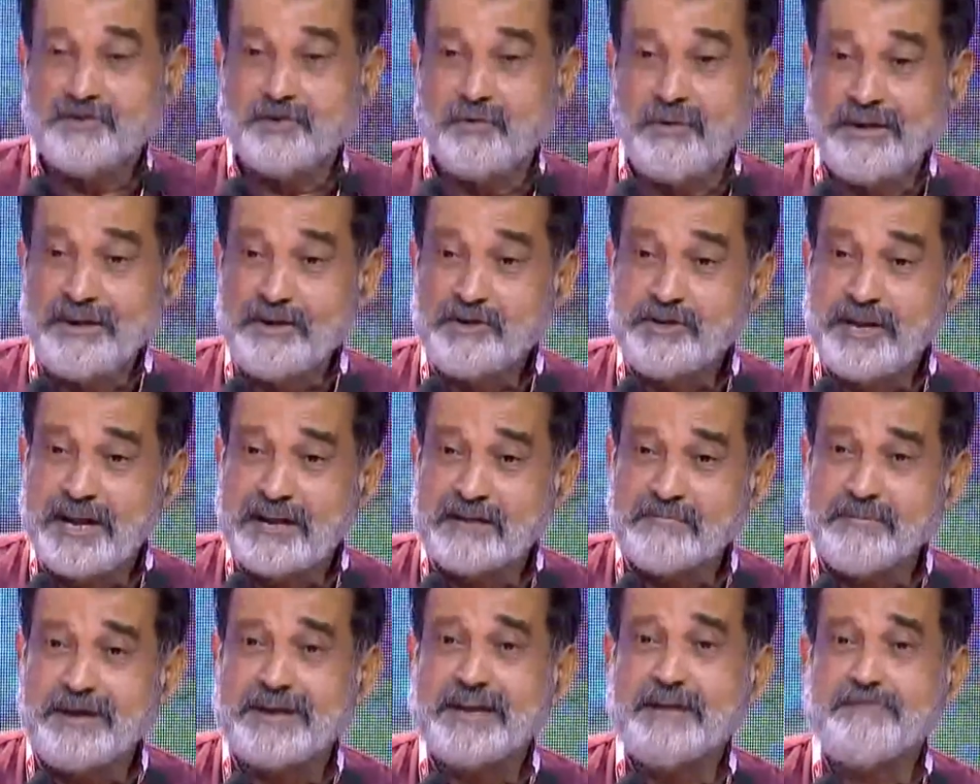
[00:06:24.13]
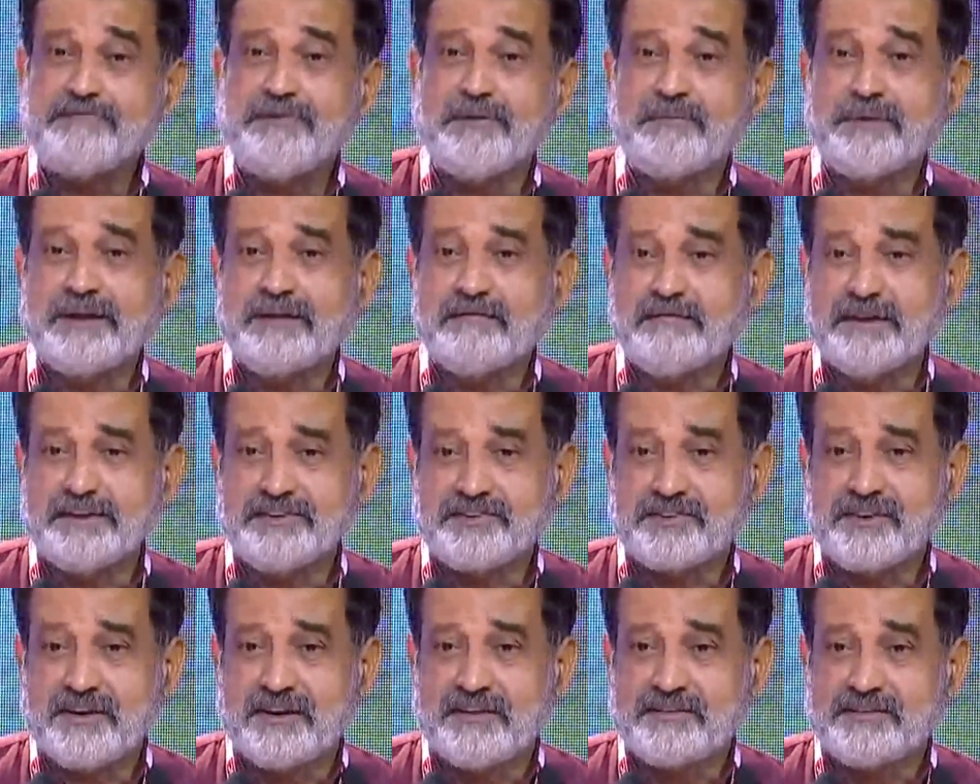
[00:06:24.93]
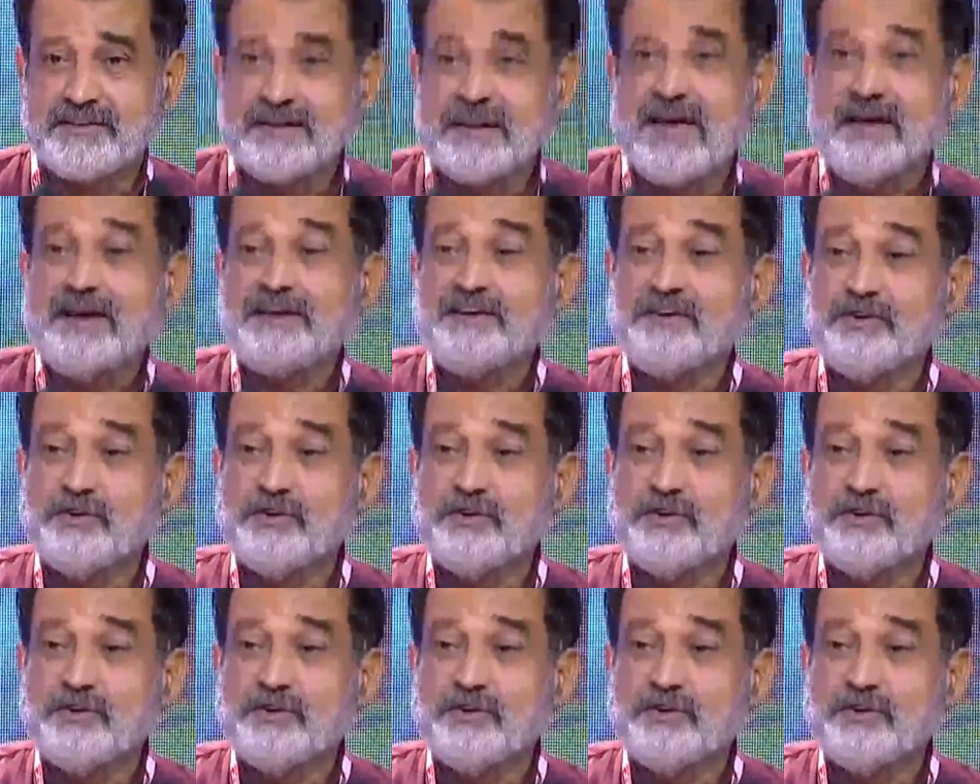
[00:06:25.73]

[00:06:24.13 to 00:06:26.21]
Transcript: when you take money from investors, you